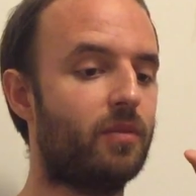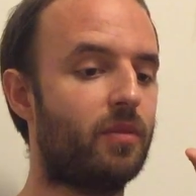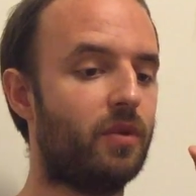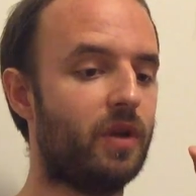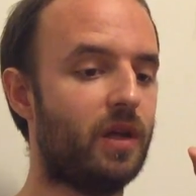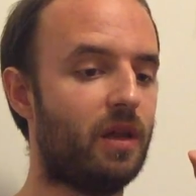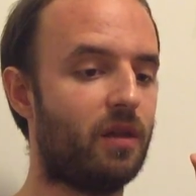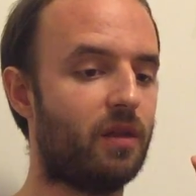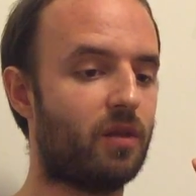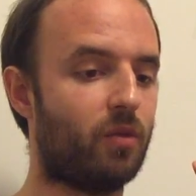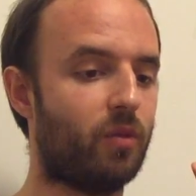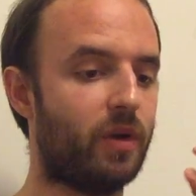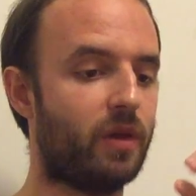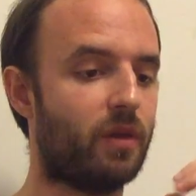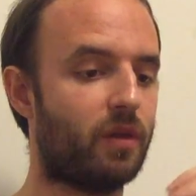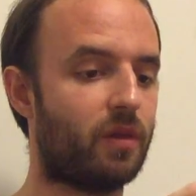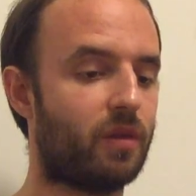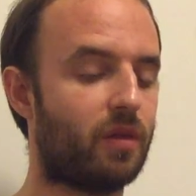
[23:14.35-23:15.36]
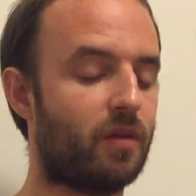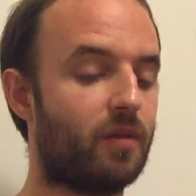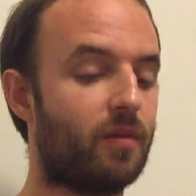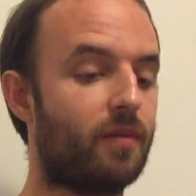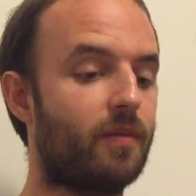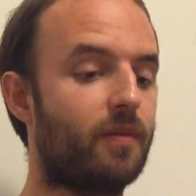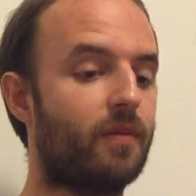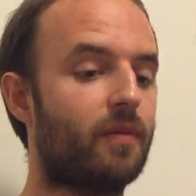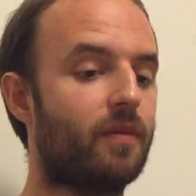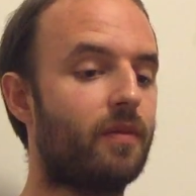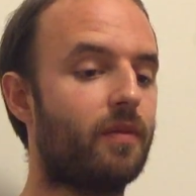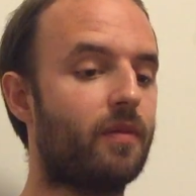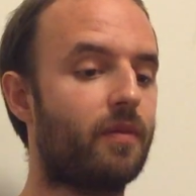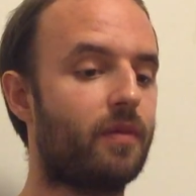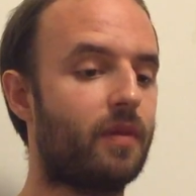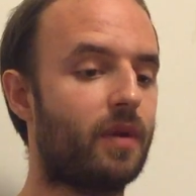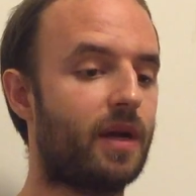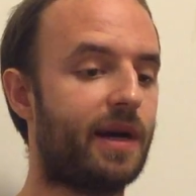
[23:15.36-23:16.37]
breathe with
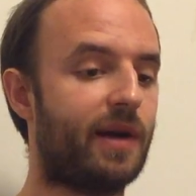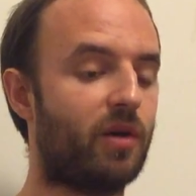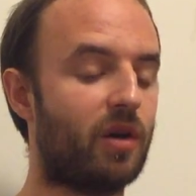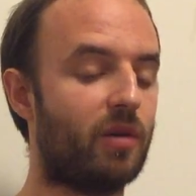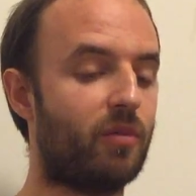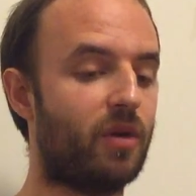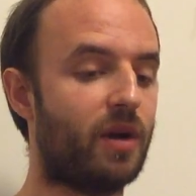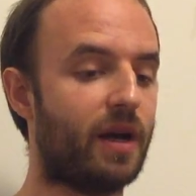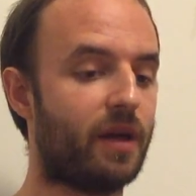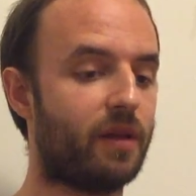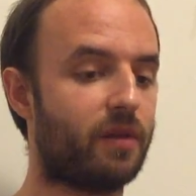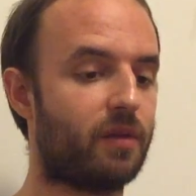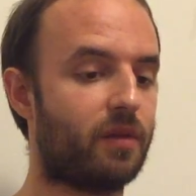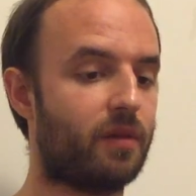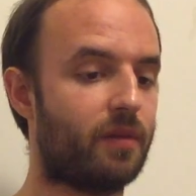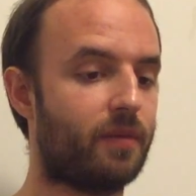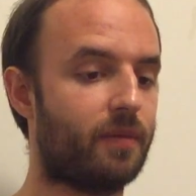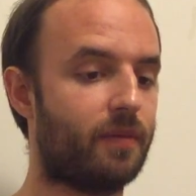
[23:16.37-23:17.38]
our breath.